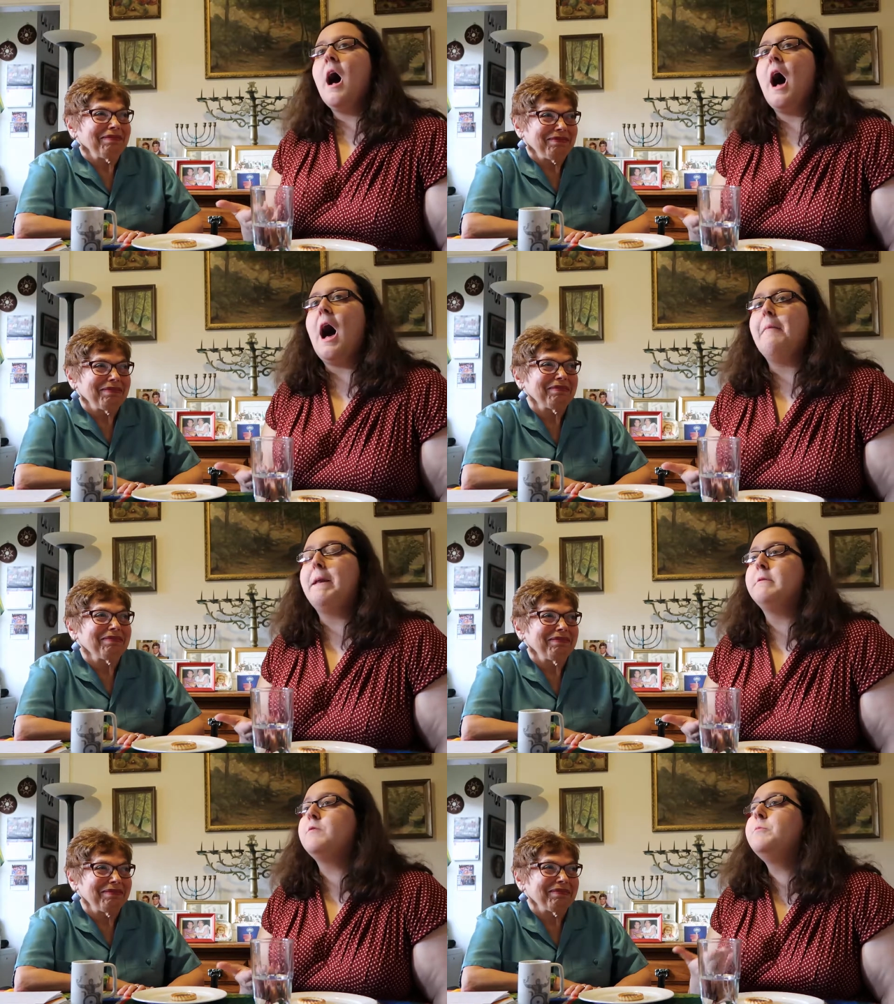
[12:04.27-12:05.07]
Speaker 1: Um, and
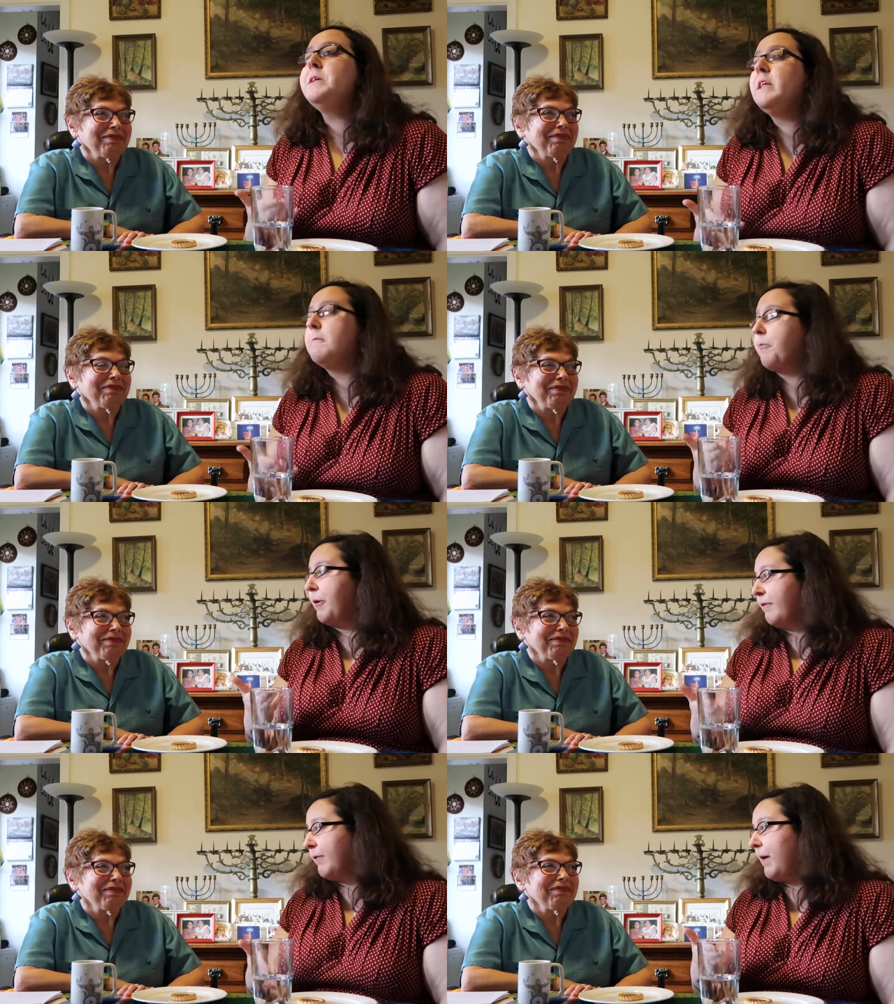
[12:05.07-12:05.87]
it was really
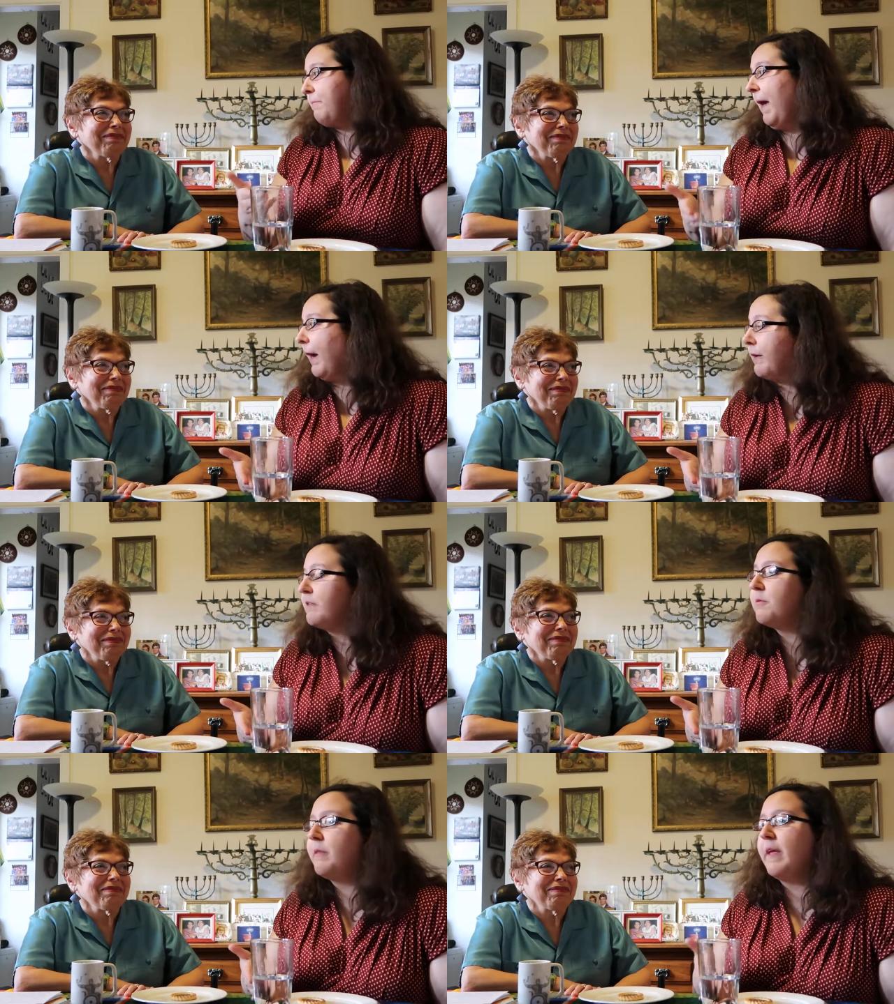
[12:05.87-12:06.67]
important for my
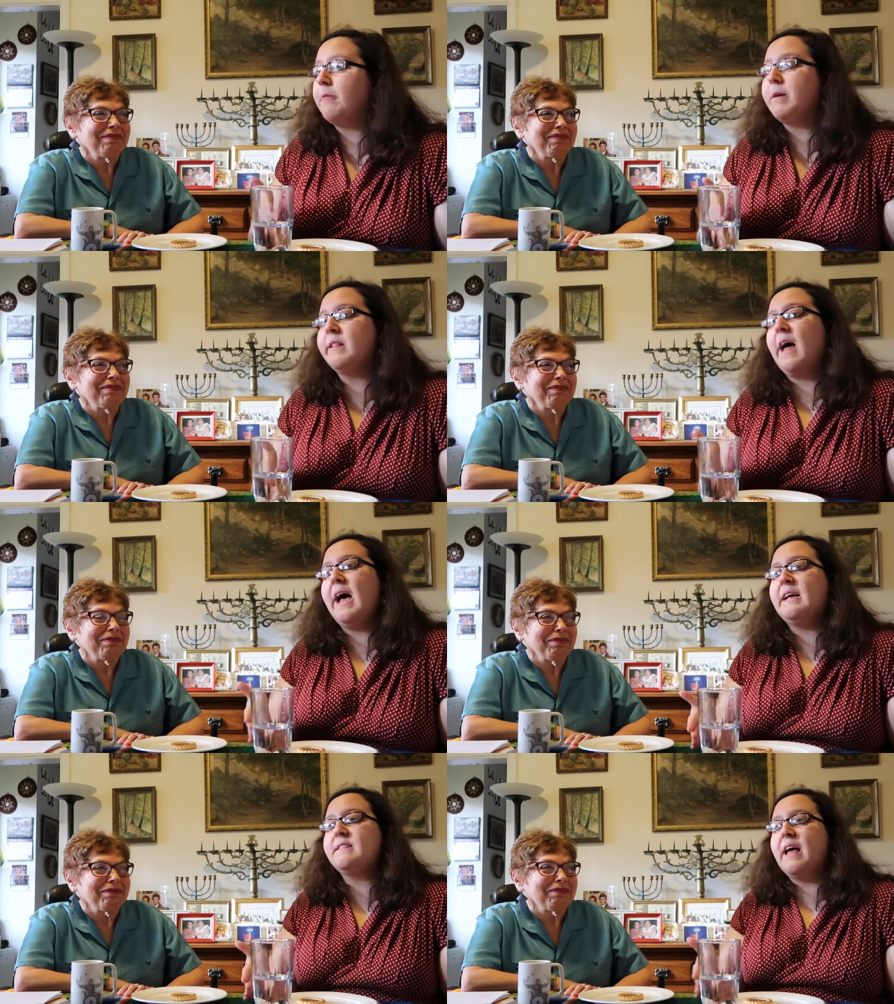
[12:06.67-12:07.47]
parents when they
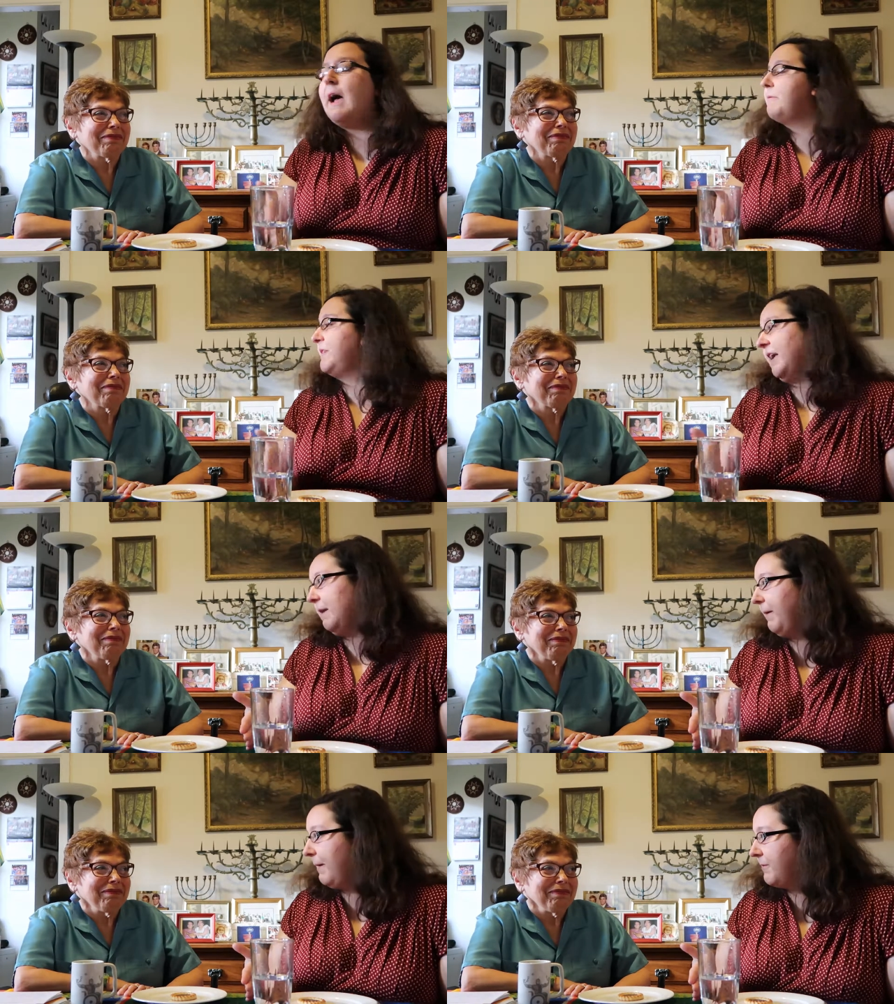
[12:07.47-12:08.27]
realized that I wasn't going
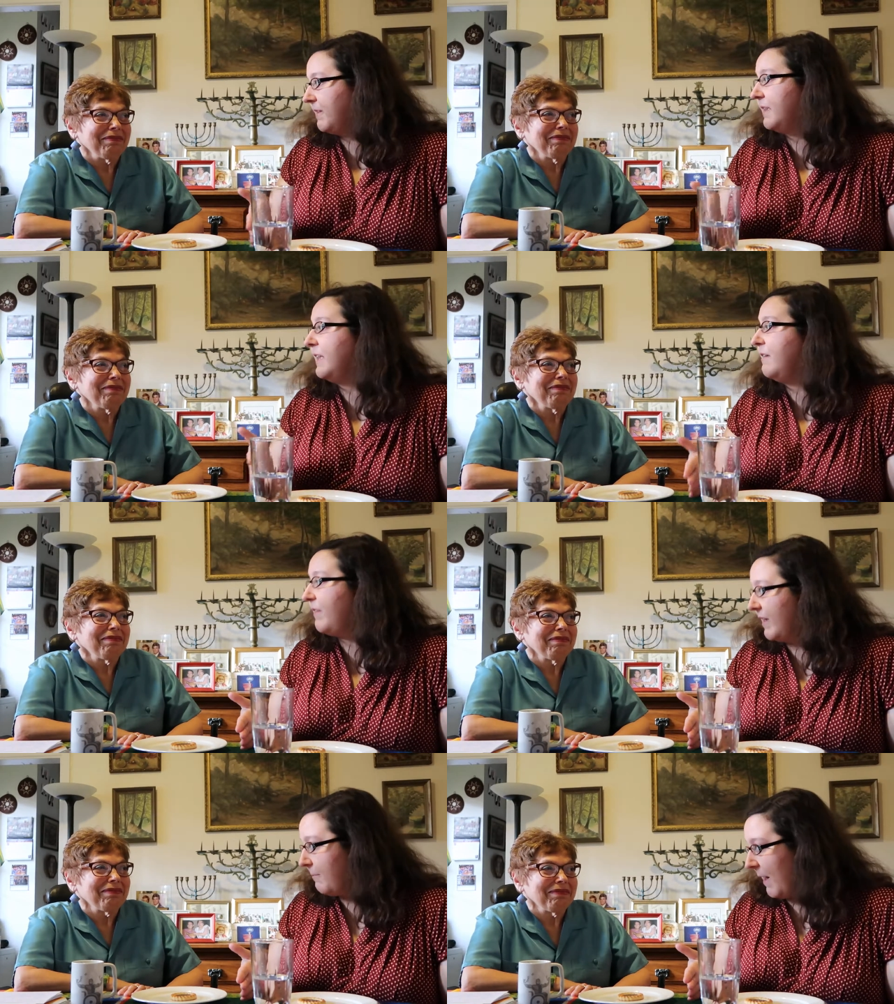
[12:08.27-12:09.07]
to be able to live
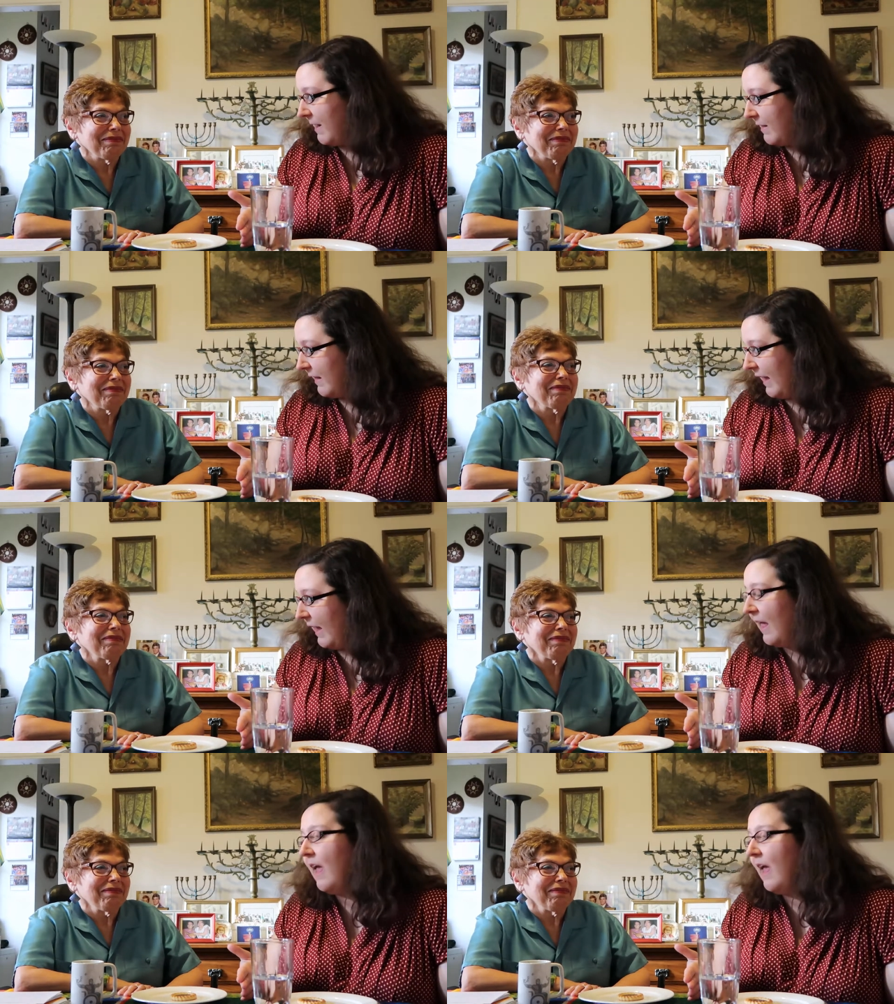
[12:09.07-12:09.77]
independently.